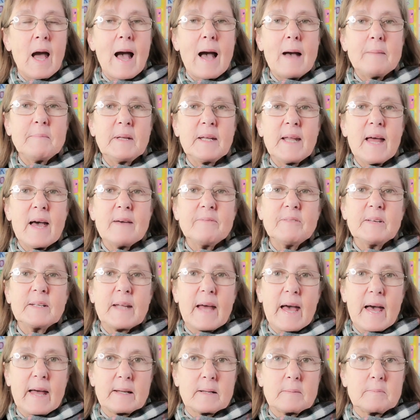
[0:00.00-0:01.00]
I'm an
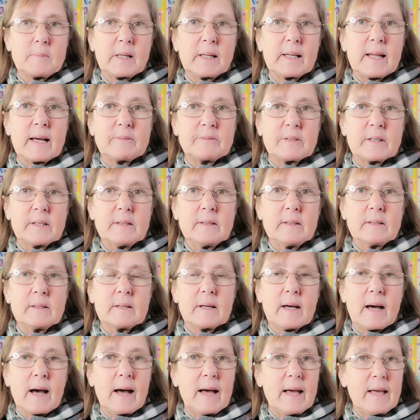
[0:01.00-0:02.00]
avid animal lover.
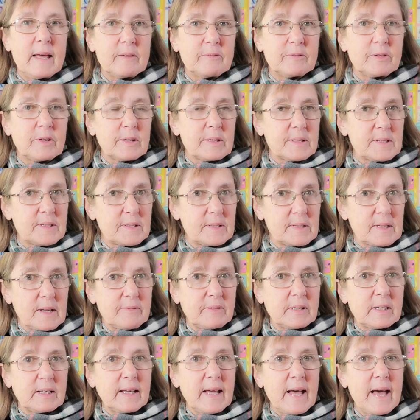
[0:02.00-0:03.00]
I have
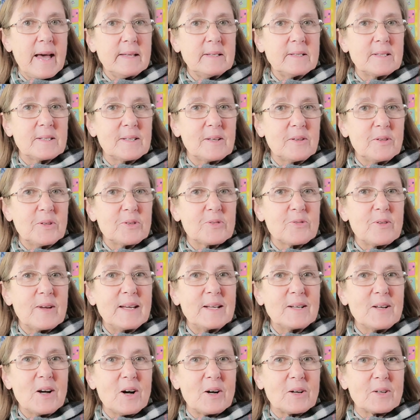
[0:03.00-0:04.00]
7 cats and 3
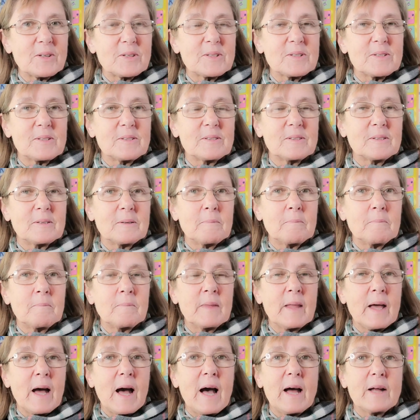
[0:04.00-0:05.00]
dogs.
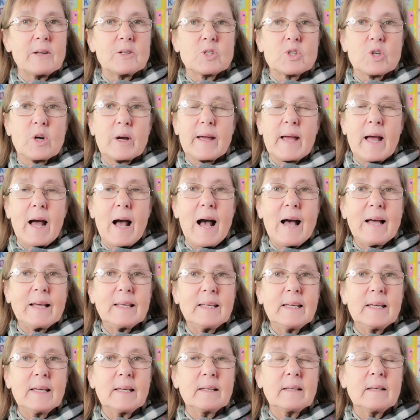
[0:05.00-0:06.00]
I enjoy
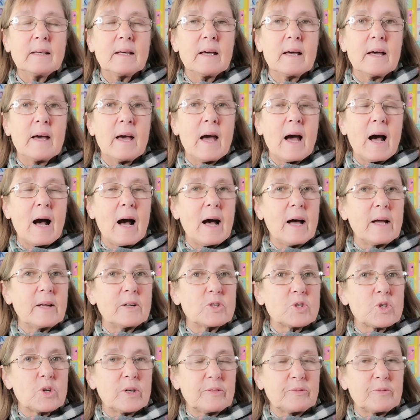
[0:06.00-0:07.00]
hiking, I
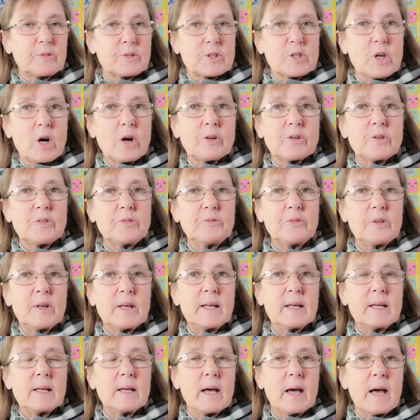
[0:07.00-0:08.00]
enjoy
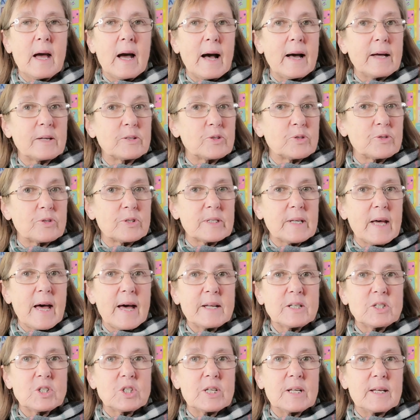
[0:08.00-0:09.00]
photography, I do
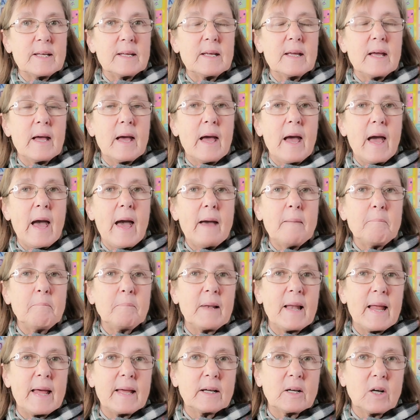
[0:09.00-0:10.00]
Tai Chi and
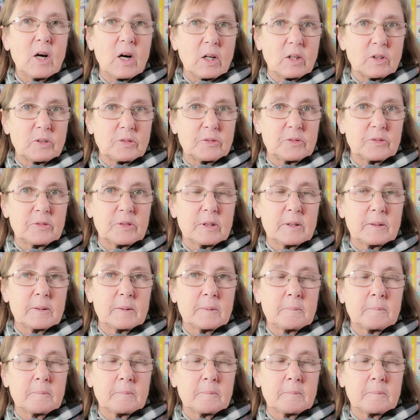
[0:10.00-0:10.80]
play golf.